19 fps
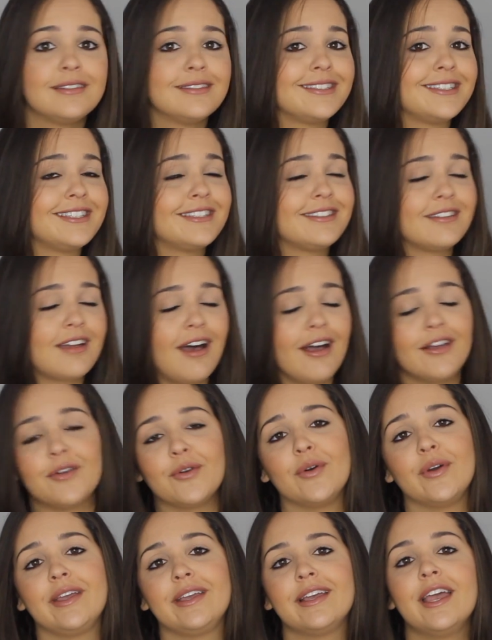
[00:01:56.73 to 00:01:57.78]
This is not
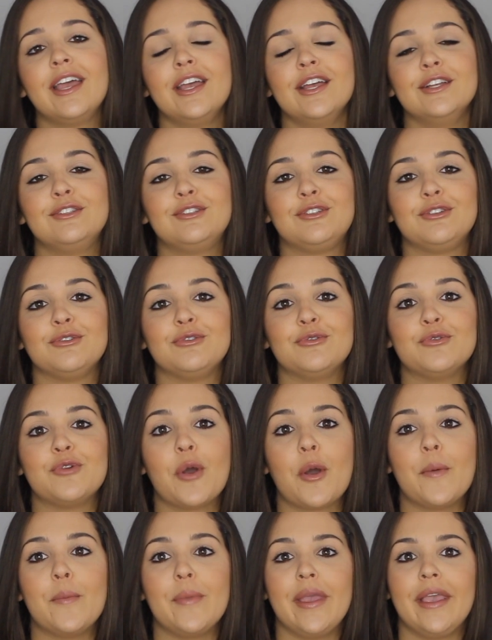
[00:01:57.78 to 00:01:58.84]
going
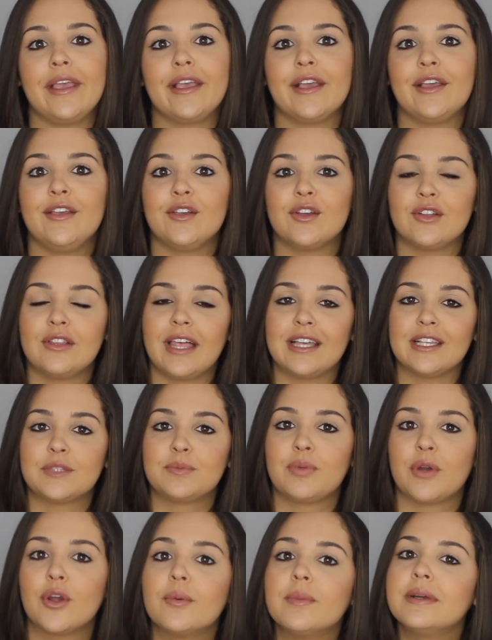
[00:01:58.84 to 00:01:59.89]
to make your legs
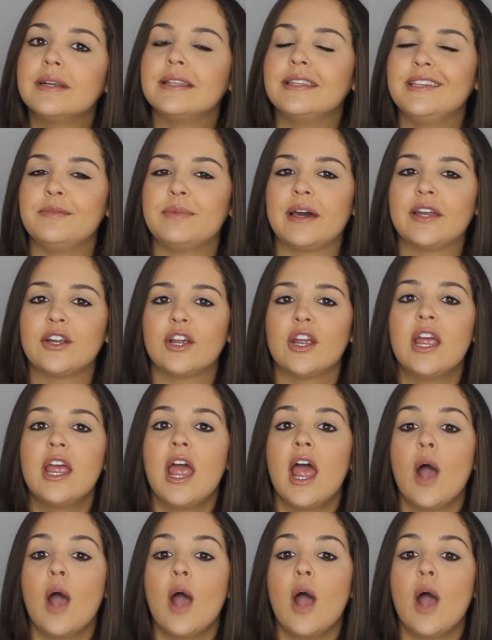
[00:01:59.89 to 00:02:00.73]
permanently better.